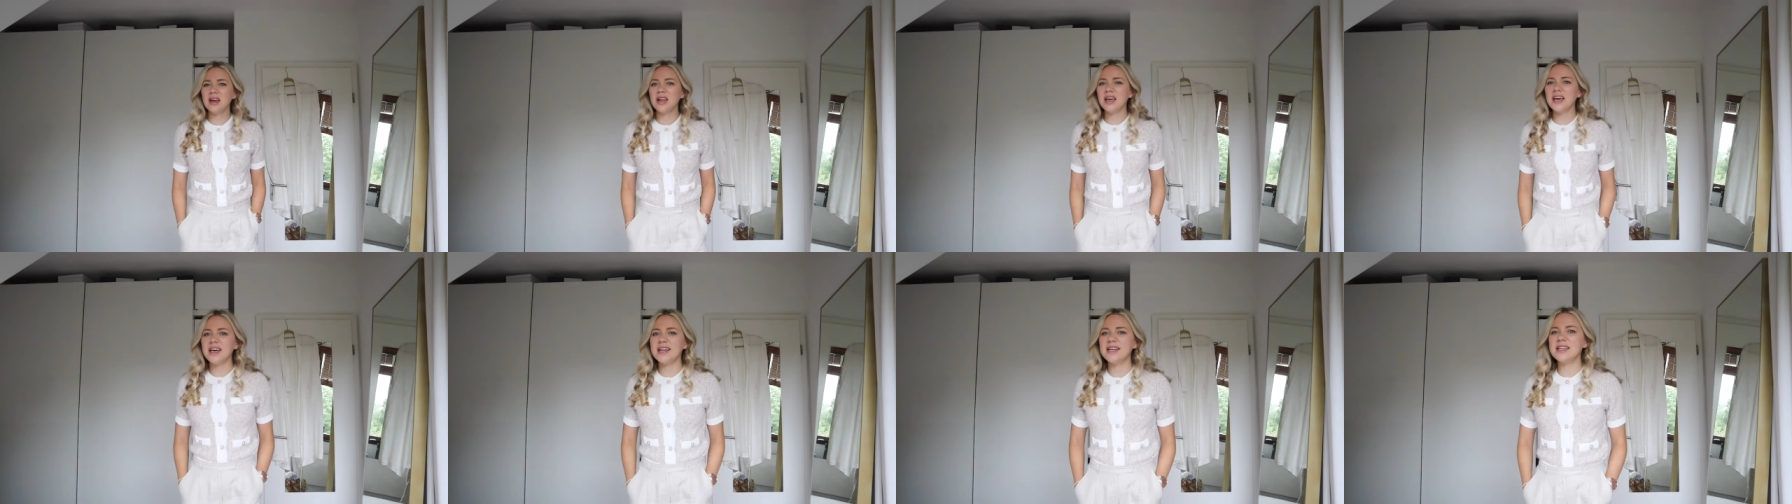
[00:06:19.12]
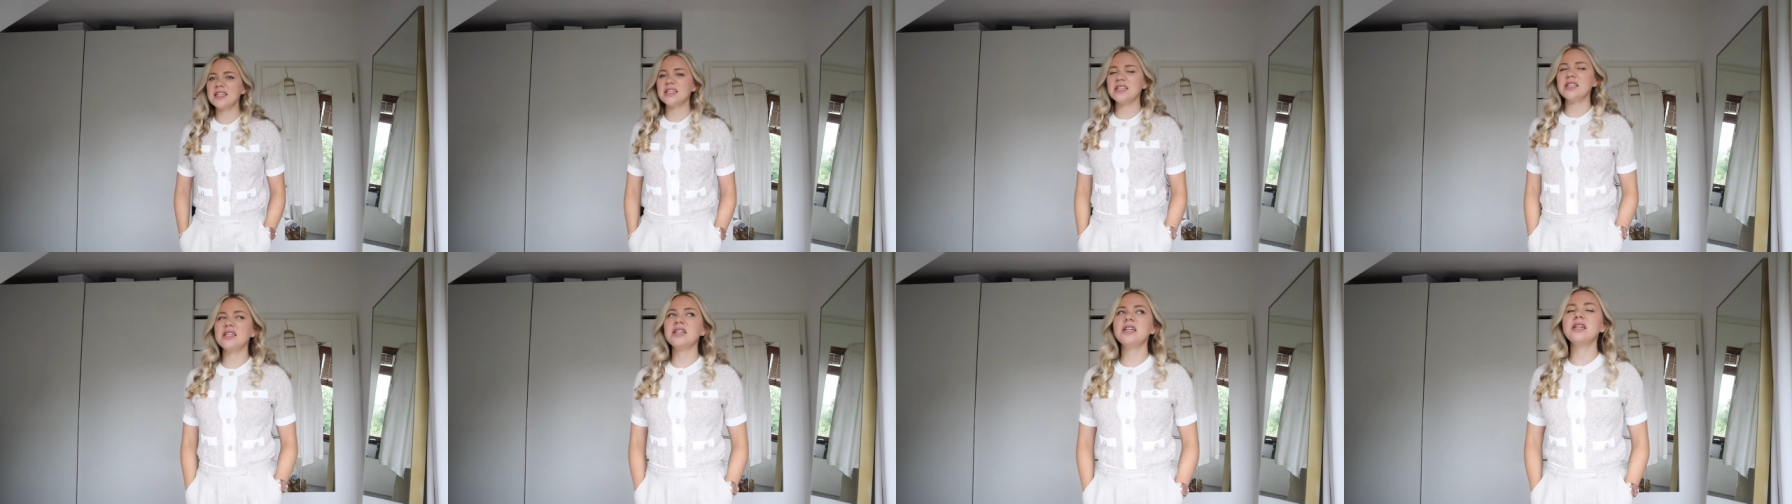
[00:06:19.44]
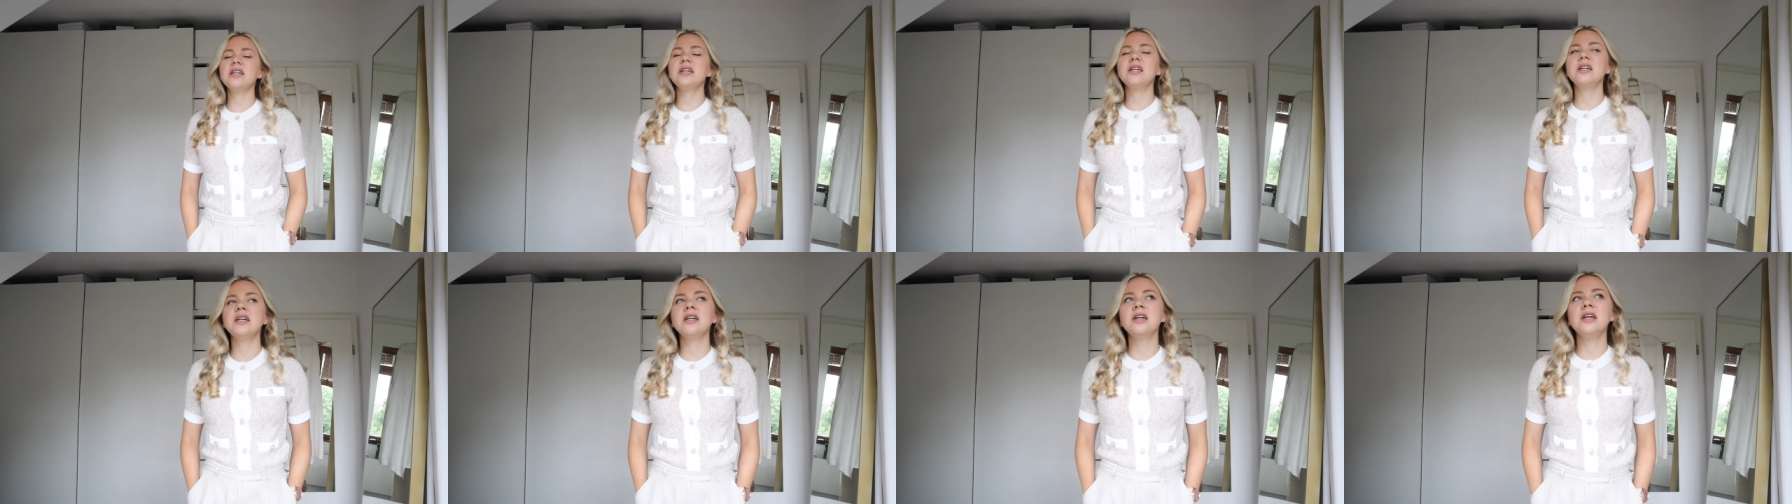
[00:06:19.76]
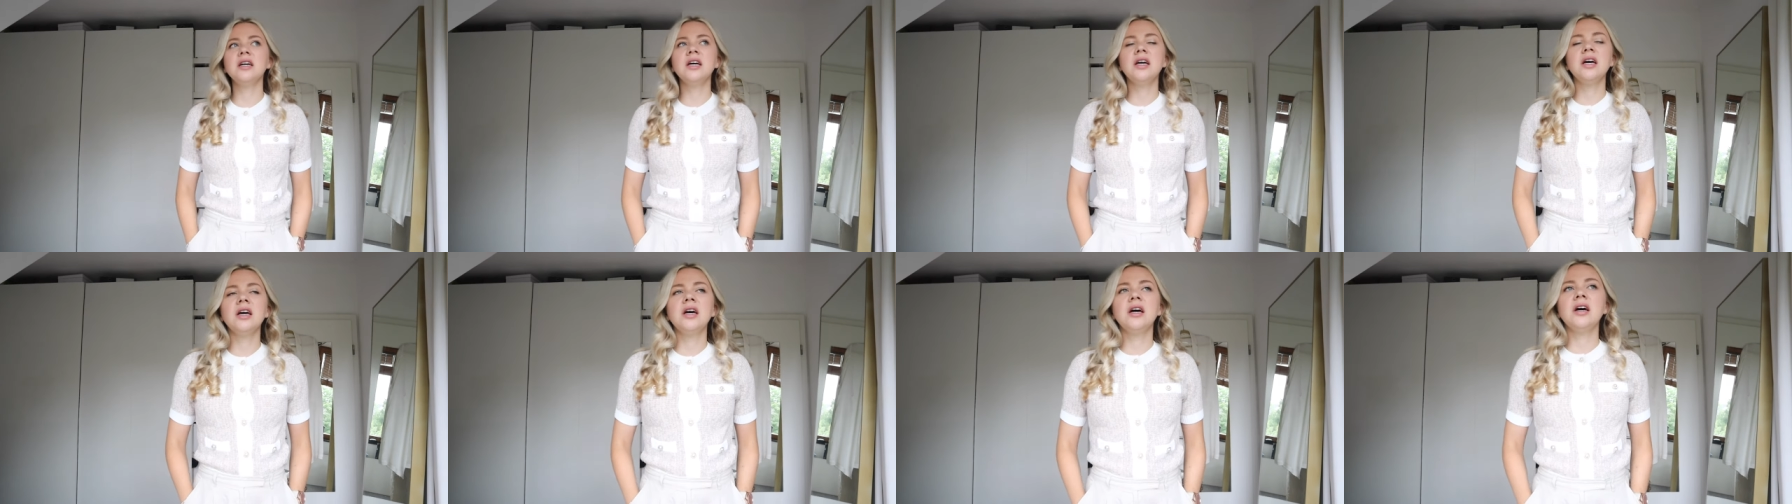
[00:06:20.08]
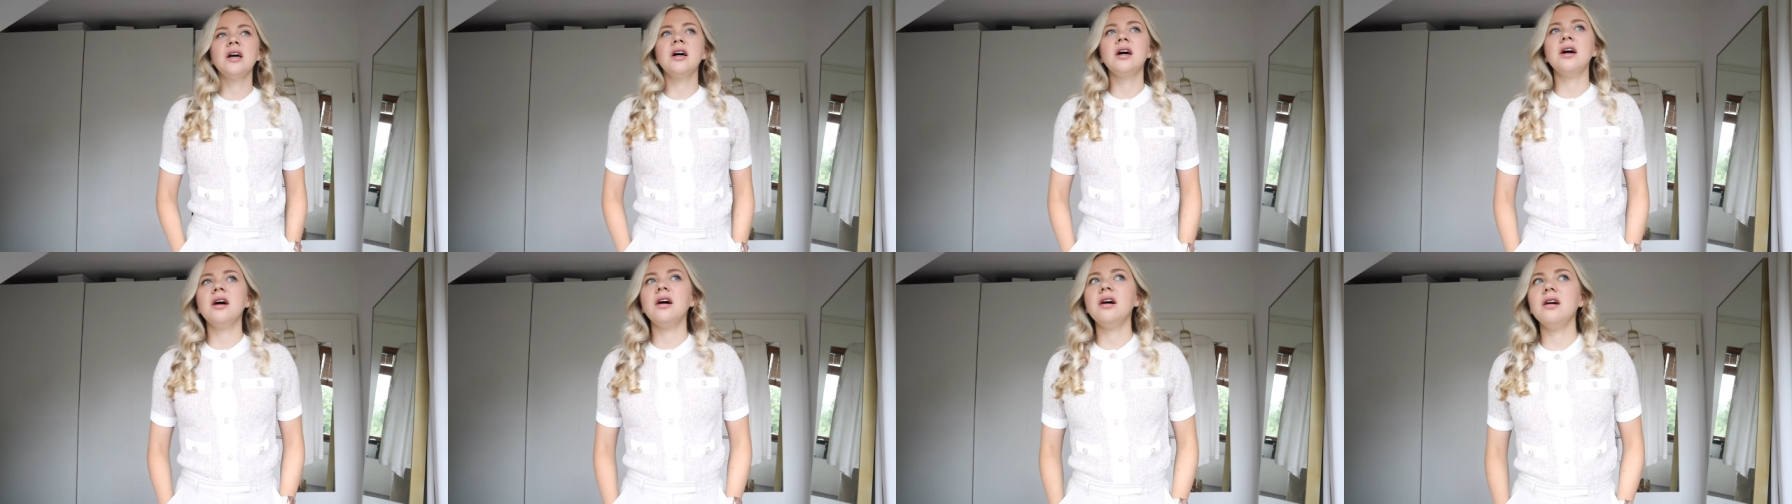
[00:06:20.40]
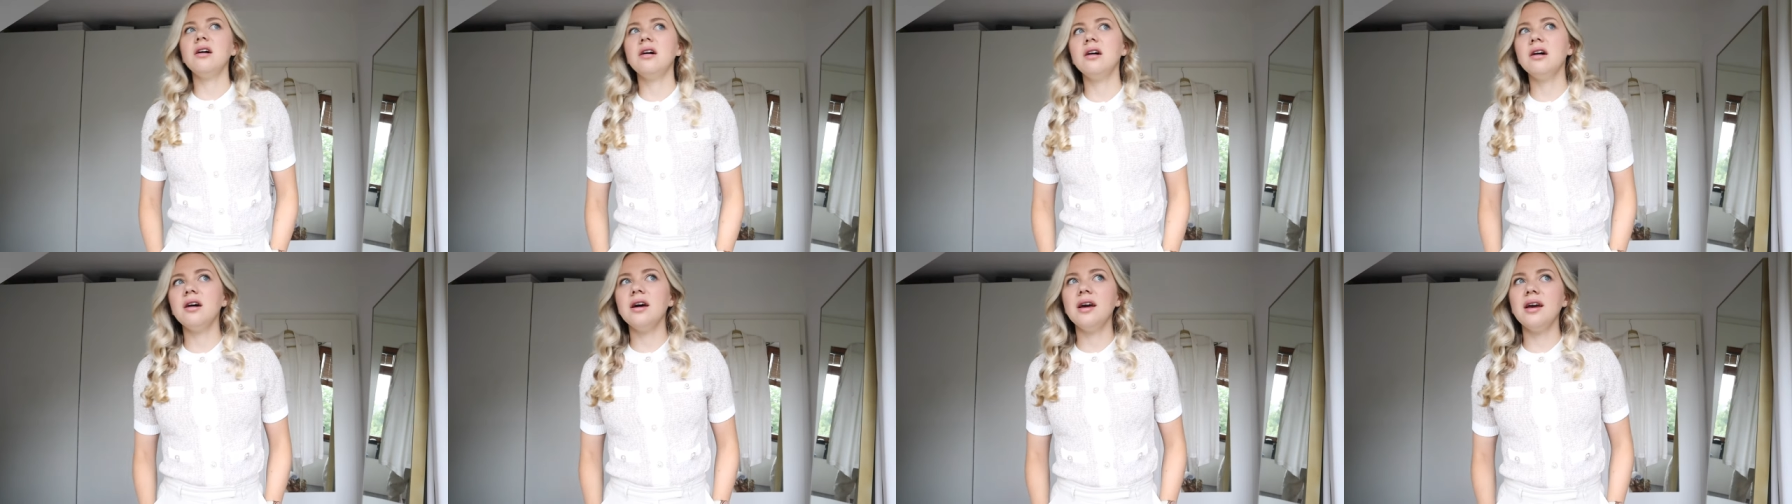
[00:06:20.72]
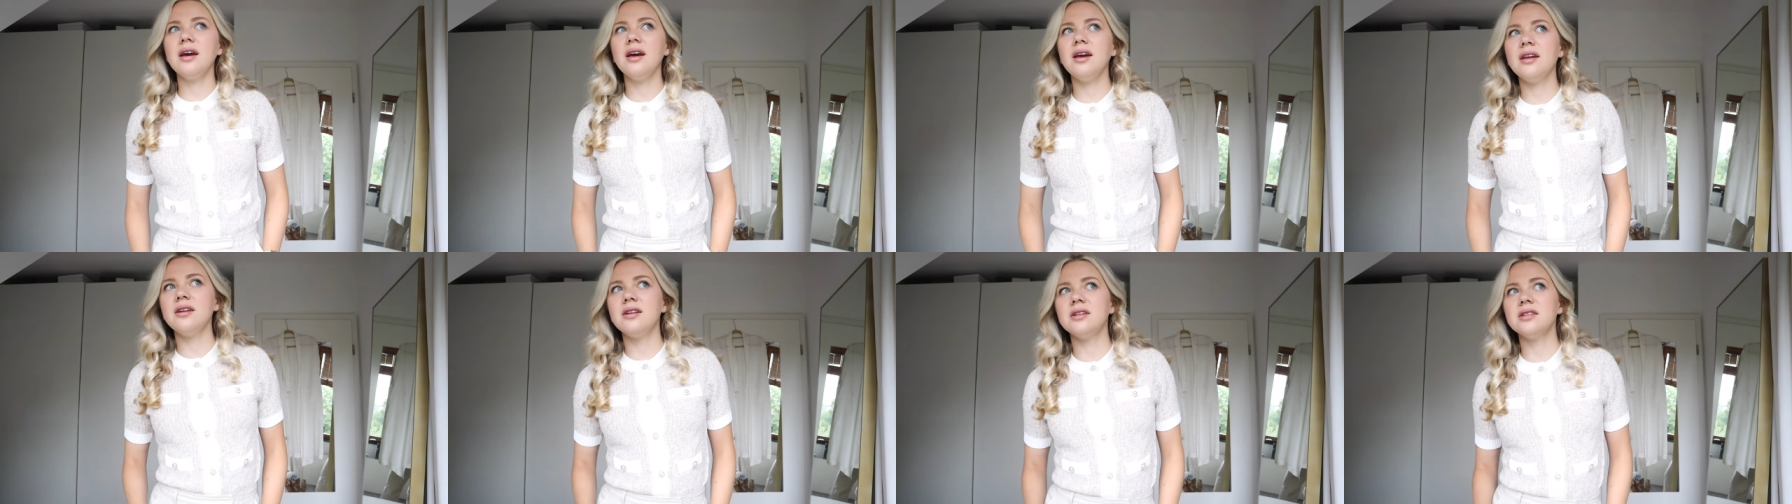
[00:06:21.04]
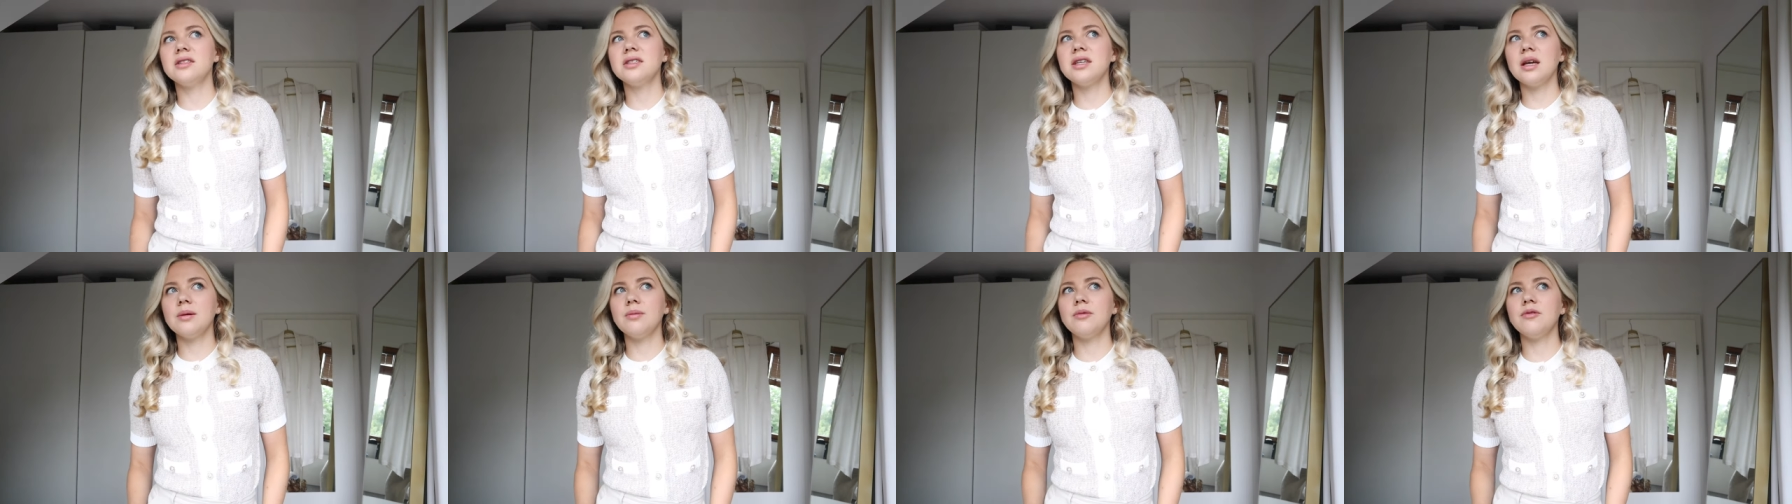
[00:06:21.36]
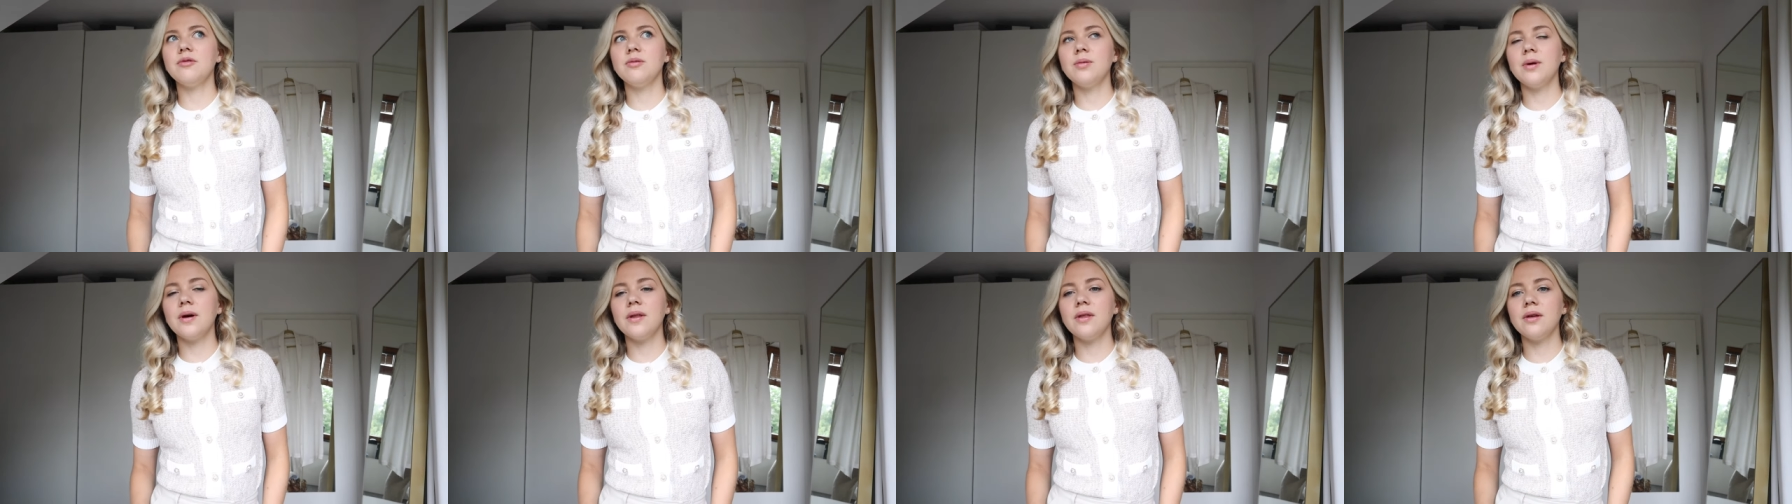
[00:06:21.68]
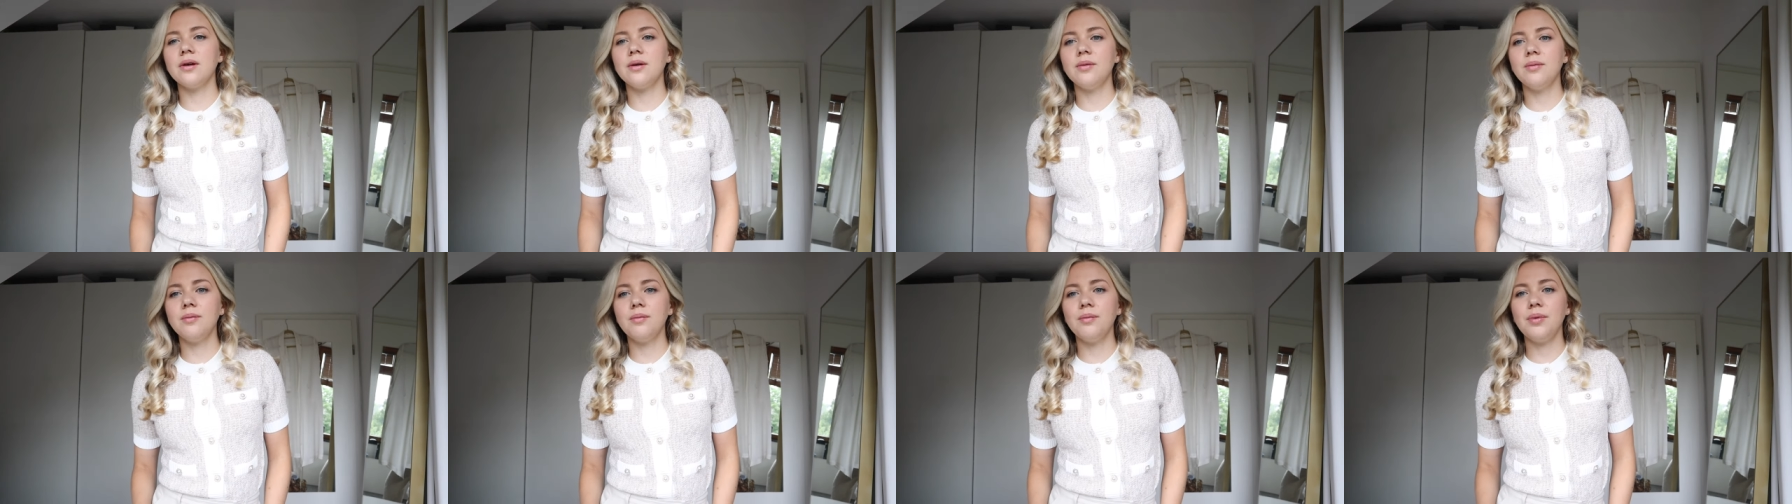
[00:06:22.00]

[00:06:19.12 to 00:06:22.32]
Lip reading: later. Ugh, I hate this type of weather.